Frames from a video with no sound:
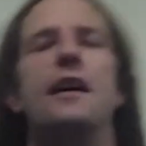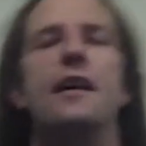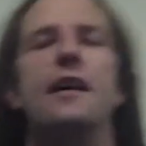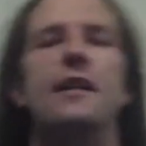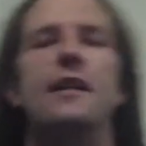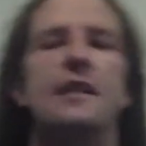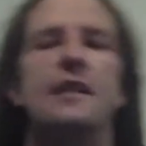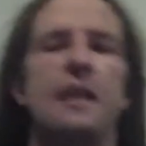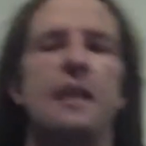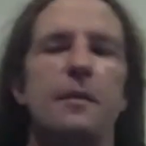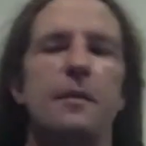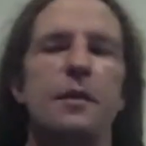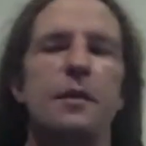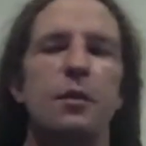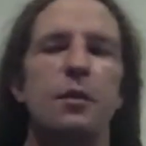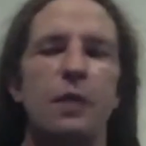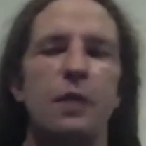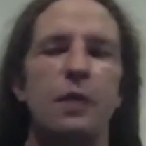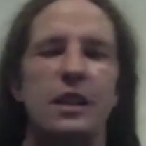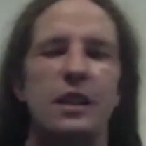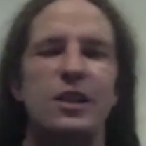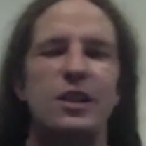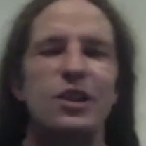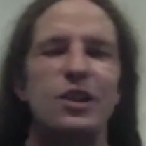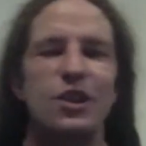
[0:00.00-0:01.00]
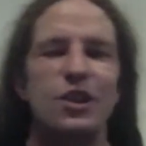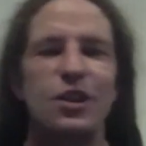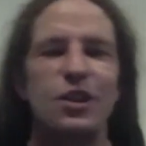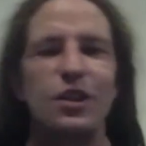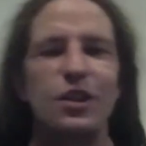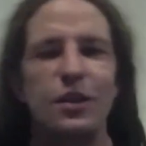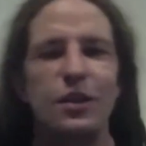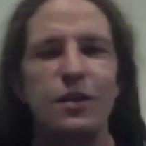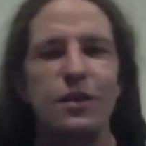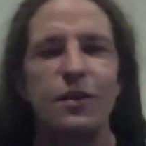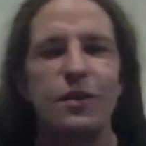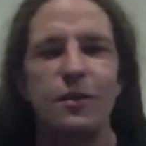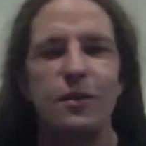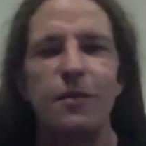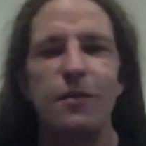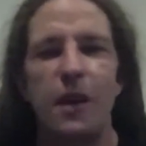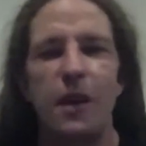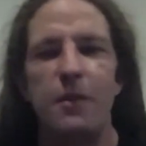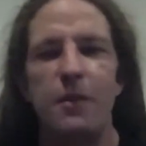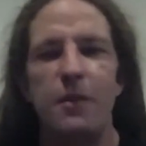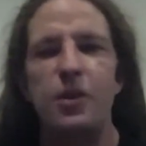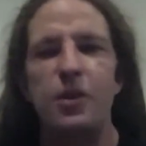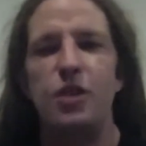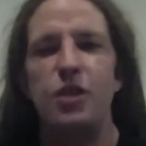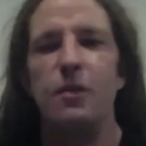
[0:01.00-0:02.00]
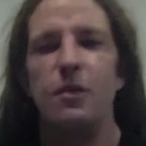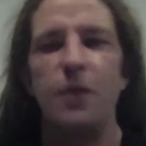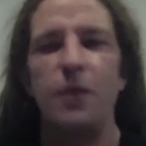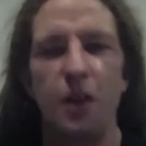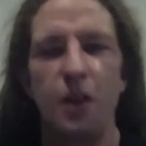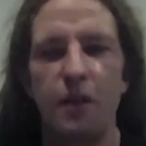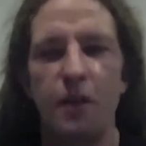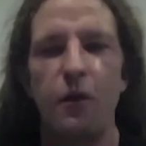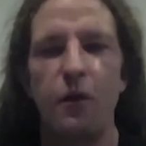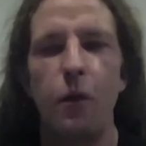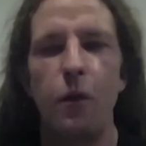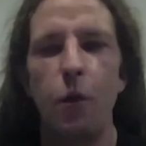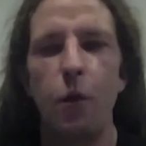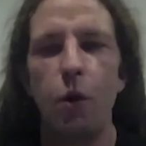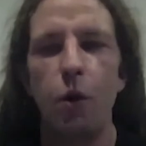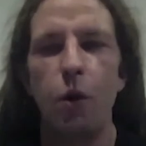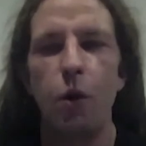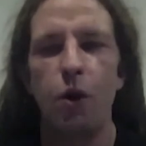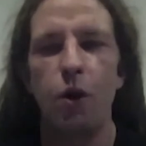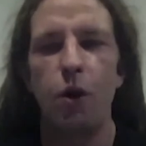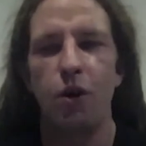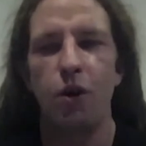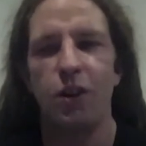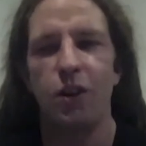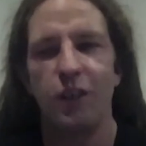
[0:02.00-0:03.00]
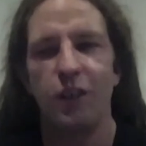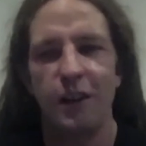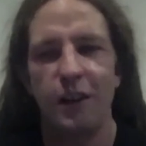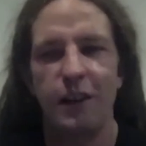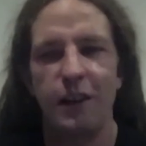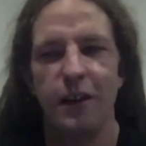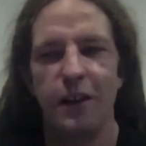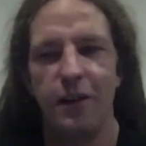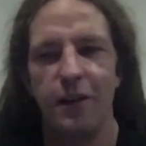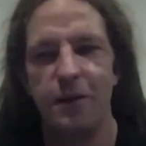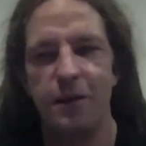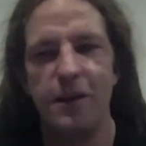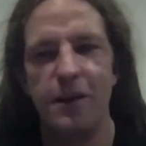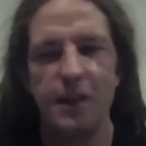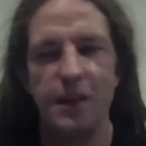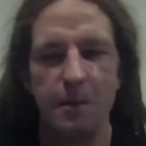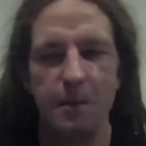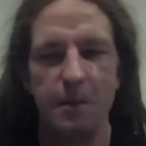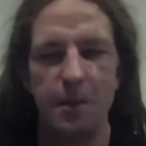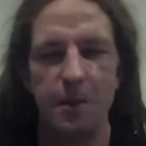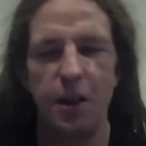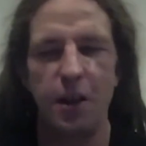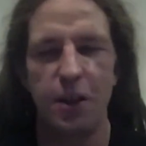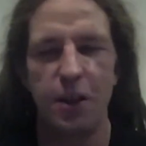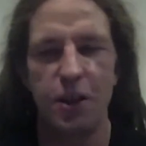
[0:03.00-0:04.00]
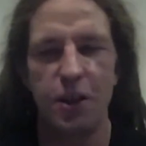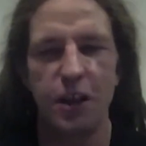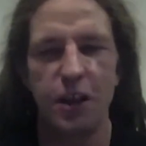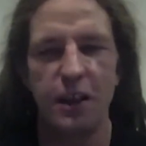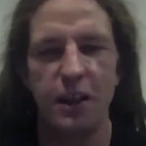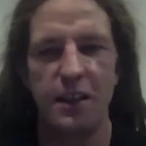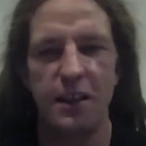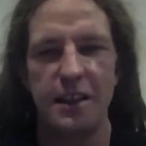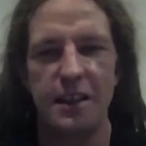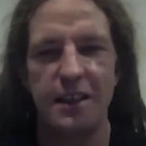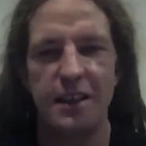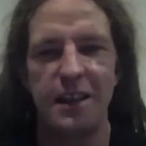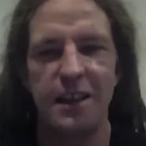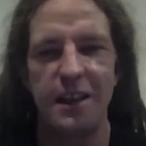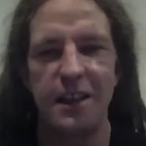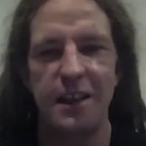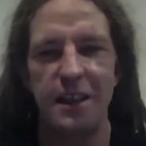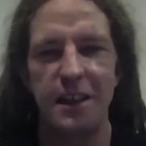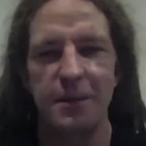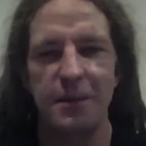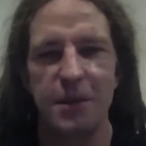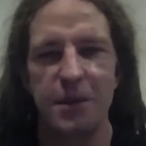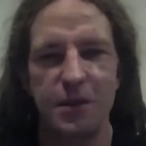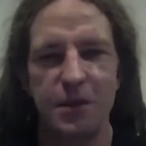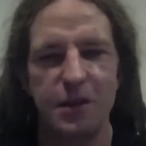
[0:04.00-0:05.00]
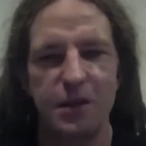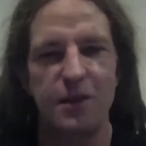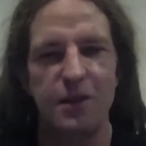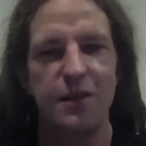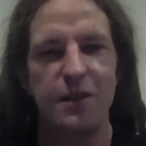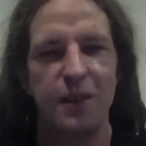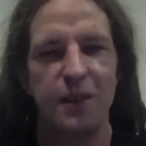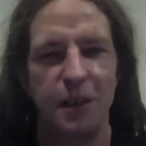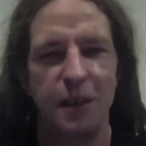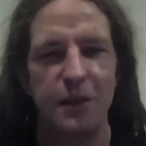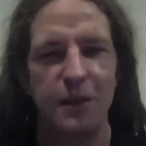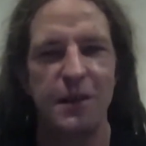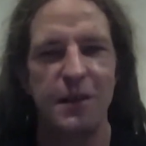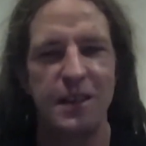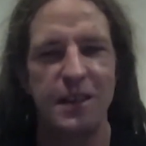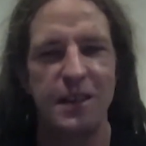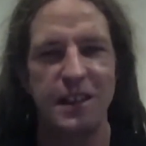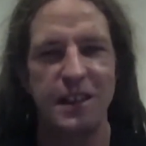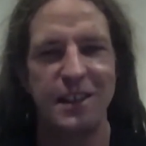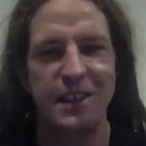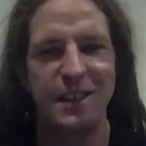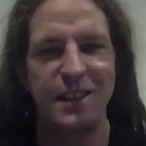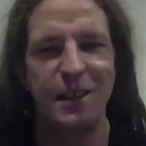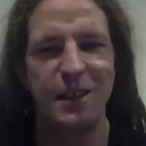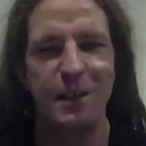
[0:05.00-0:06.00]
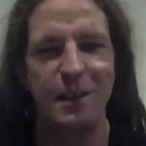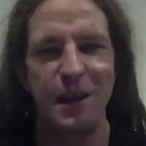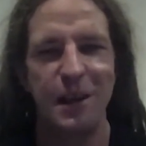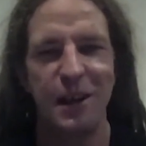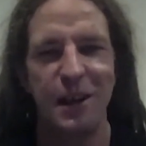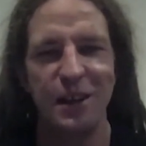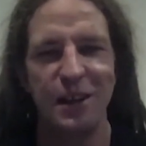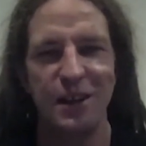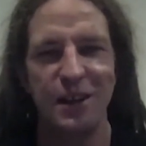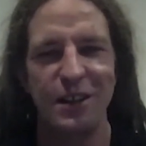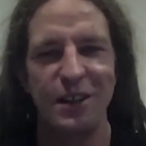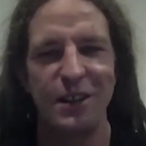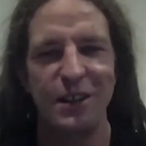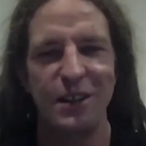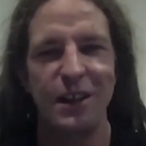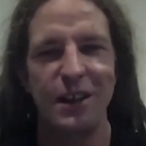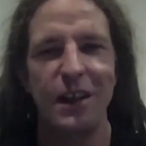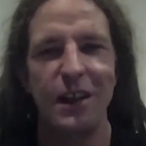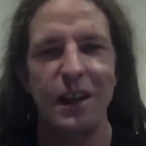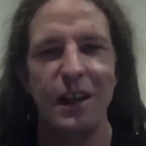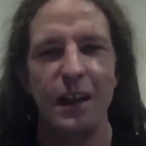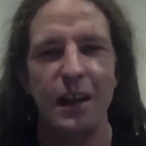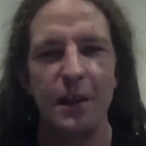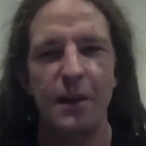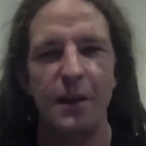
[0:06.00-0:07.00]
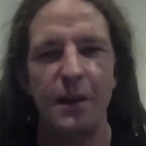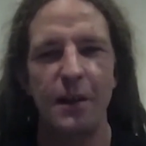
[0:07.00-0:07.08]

something which maybe should be on the wall of some blockchain startups' offices, to be honest. I think